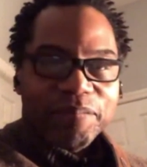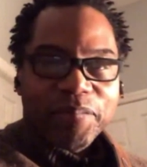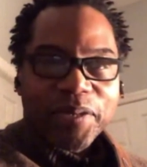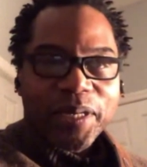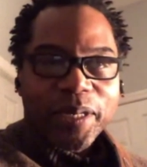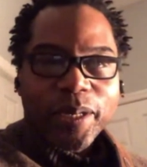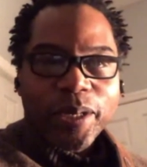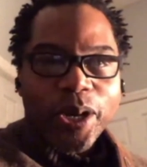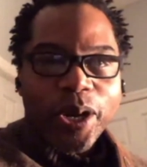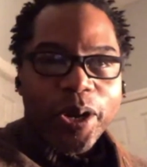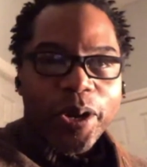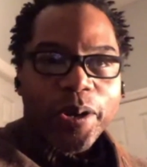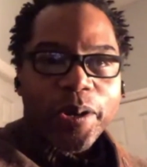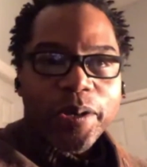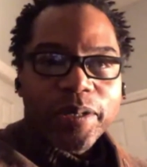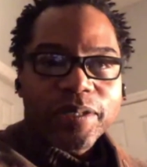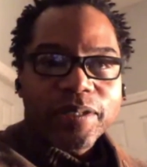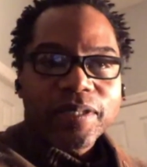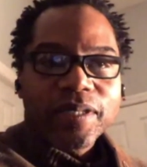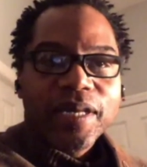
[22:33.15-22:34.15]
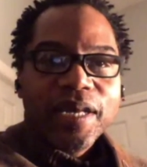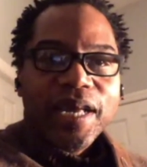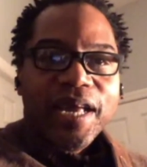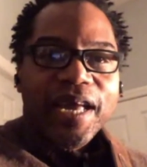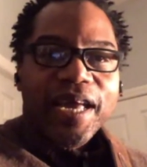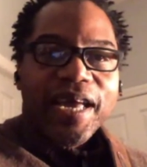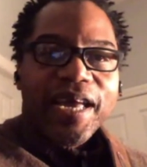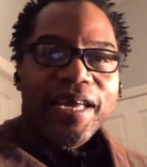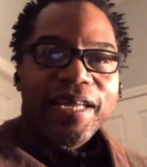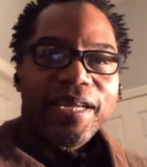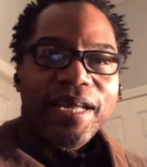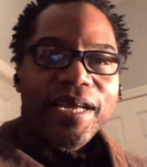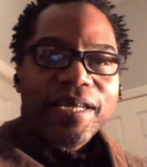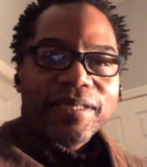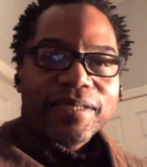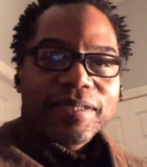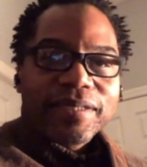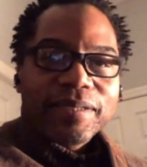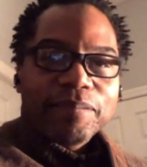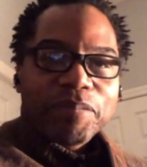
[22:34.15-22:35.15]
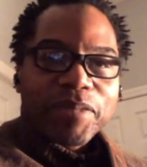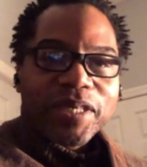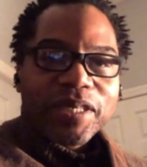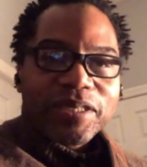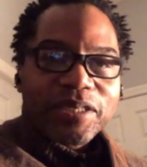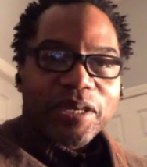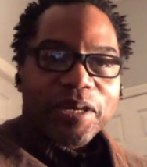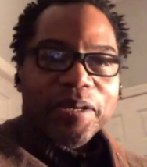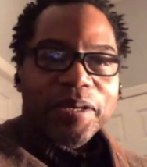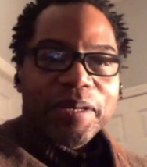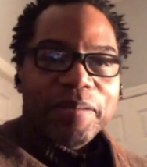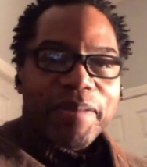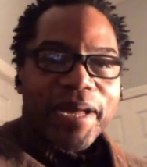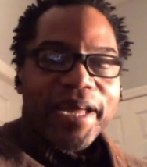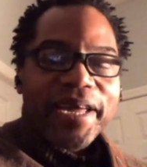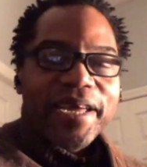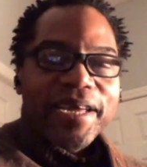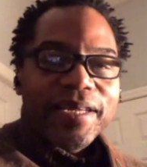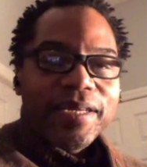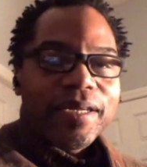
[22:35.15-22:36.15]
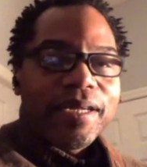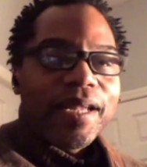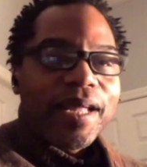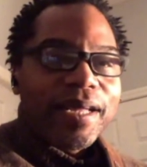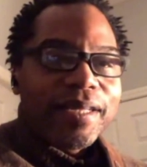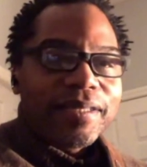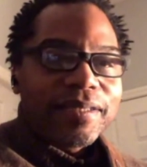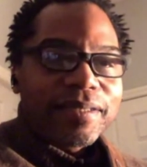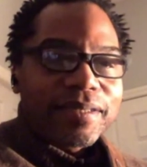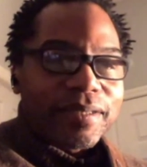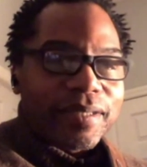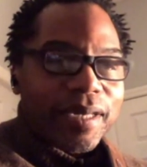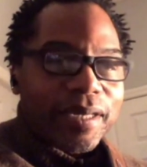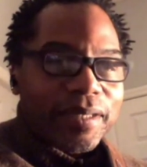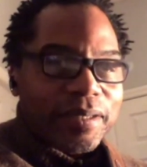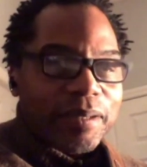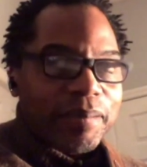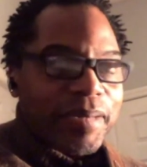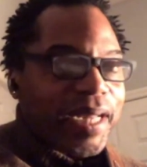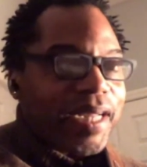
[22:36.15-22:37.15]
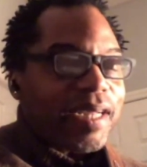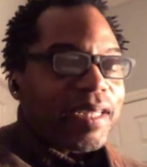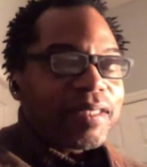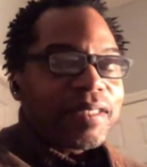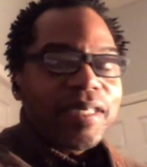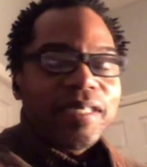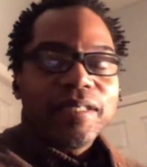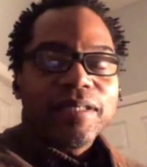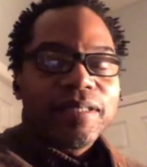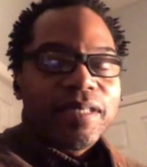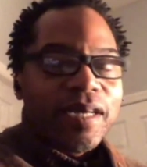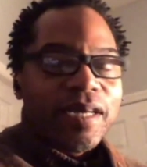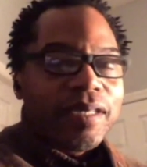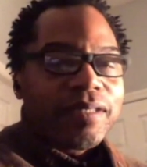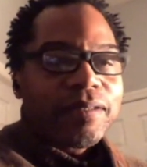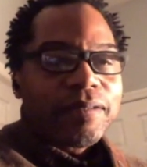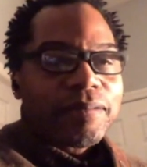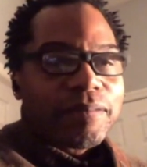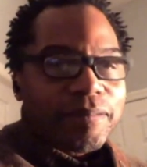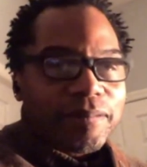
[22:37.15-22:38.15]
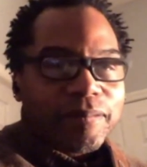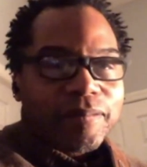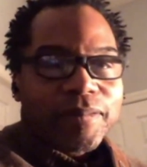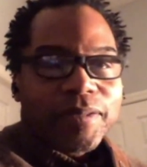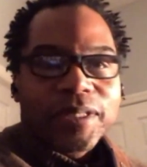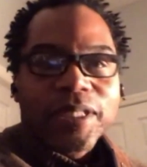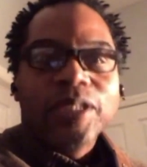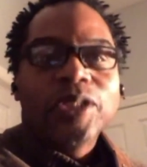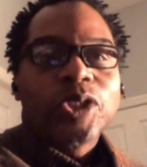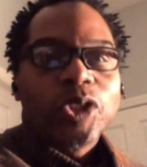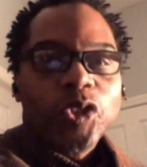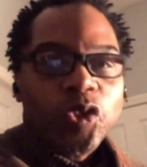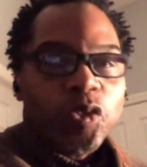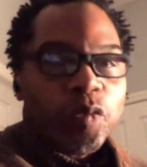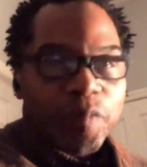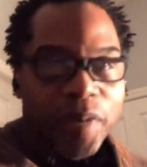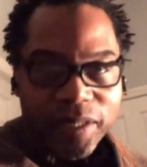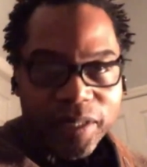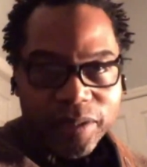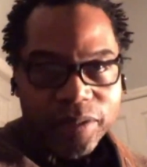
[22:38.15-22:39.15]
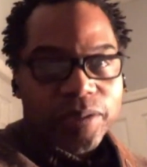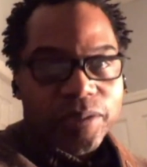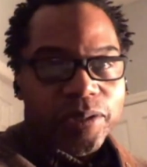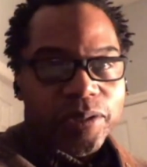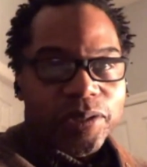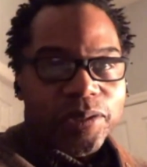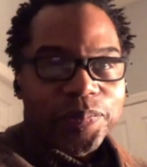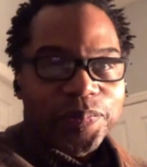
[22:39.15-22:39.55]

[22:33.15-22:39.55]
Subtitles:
but it hurts, but it's hurting my hand. And I texted back. I said, "Honey, these are new muscles.